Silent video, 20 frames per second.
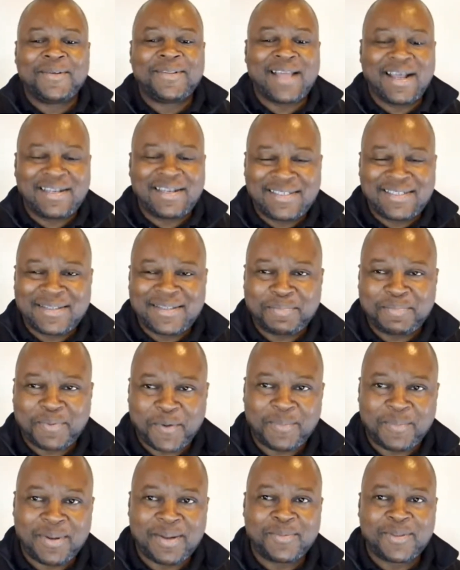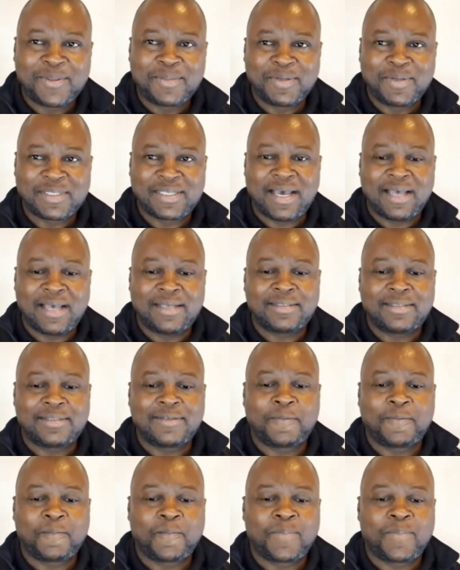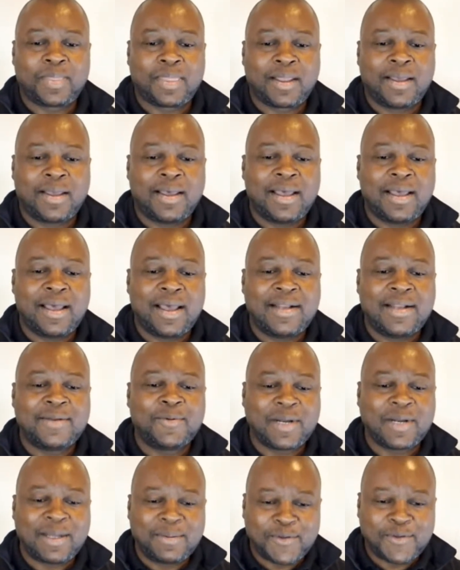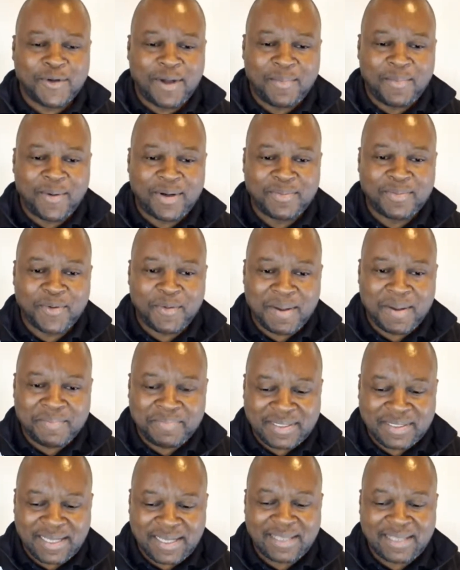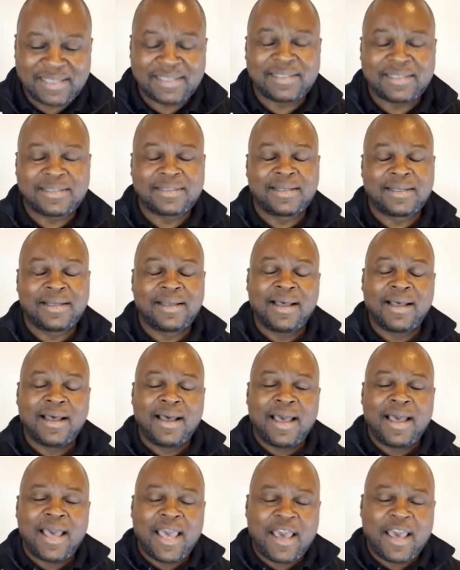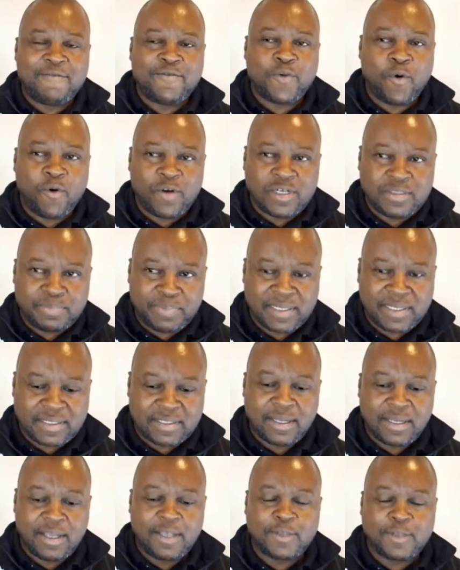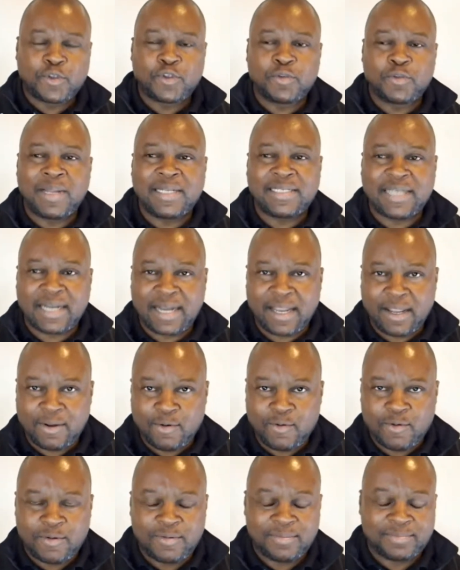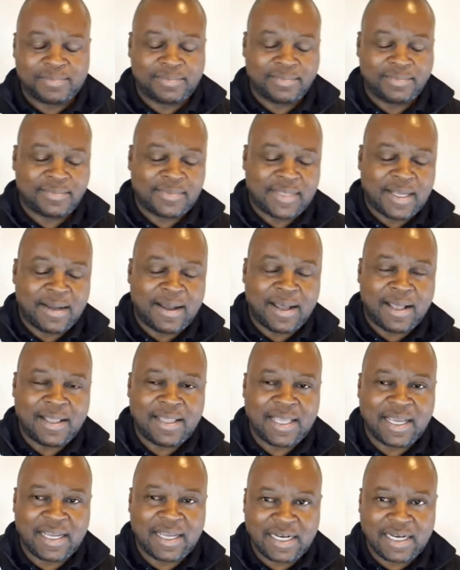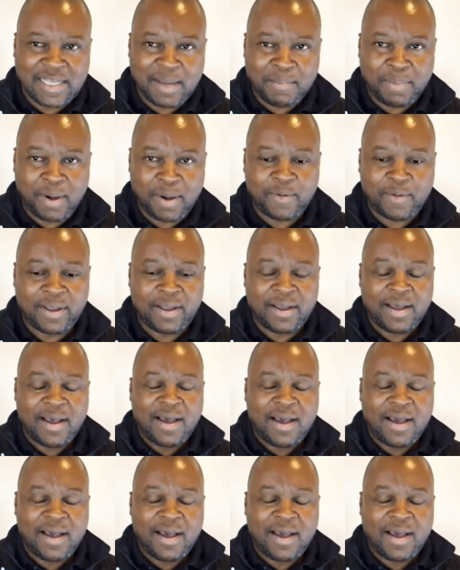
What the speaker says: that is the problem with most guys. And what I'm talking about, Mkoma Peter, is have your own space. Isuzu Matara, the great Gambakwe.